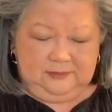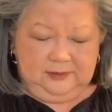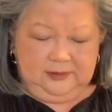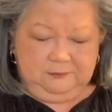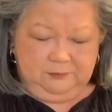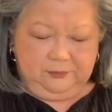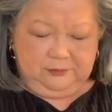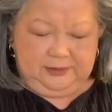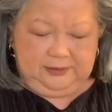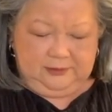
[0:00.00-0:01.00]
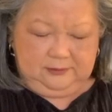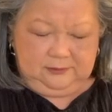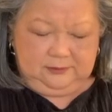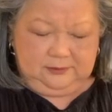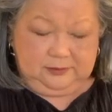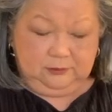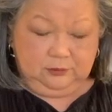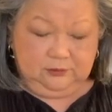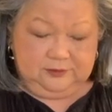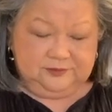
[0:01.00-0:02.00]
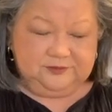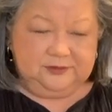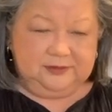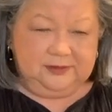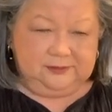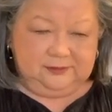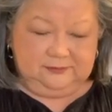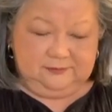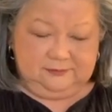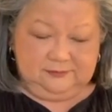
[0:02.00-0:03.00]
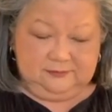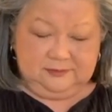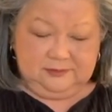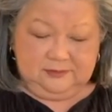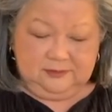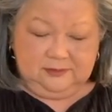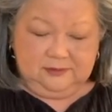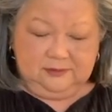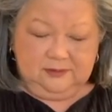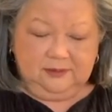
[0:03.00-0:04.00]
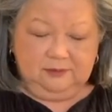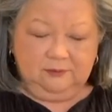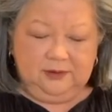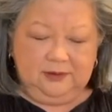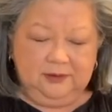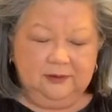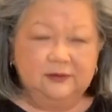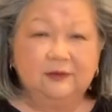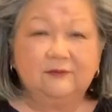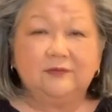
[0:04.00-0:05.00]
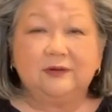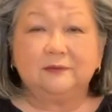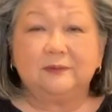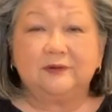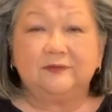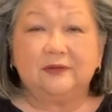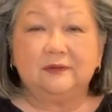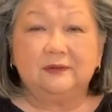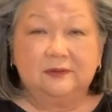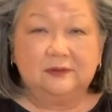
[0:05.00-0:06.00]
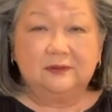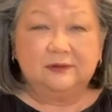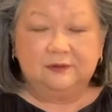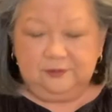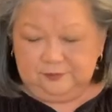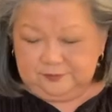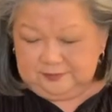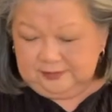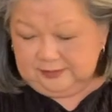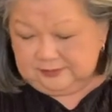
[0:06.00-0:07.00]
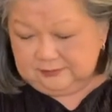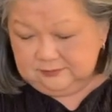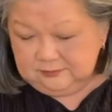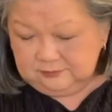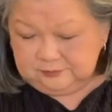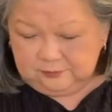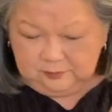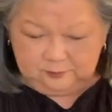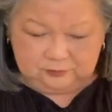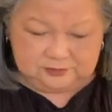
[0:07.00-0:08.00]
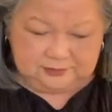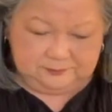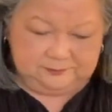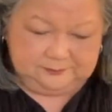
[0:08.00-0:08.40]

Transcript: and bring the corners together, and voila, you have a little bit of a nurse's hat. We'll do it one more time.